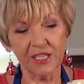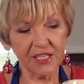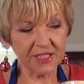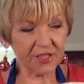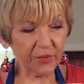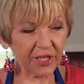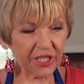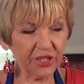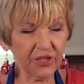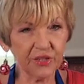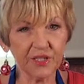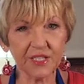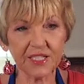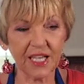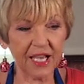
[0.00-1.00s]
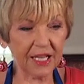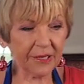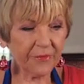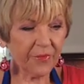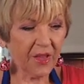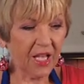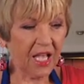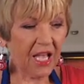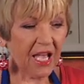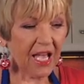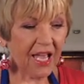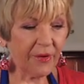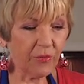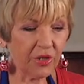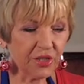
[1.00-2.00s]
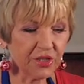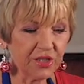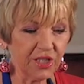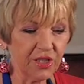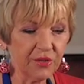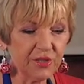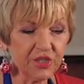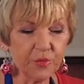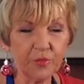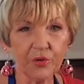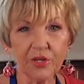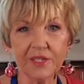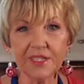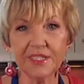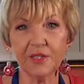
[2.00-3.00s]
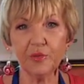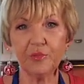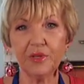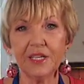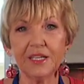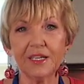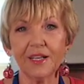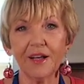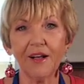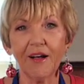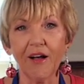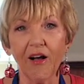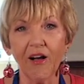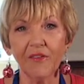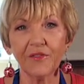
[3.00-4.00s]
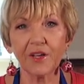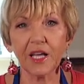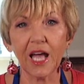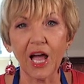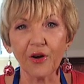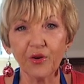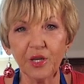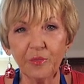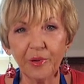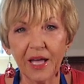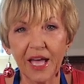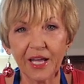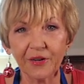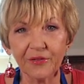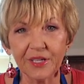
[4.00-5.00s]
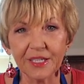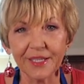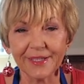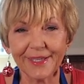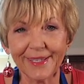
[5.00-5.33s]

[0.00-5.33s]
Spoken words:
So we're going to use that, and what you do is you put a little bit of curry powder in it.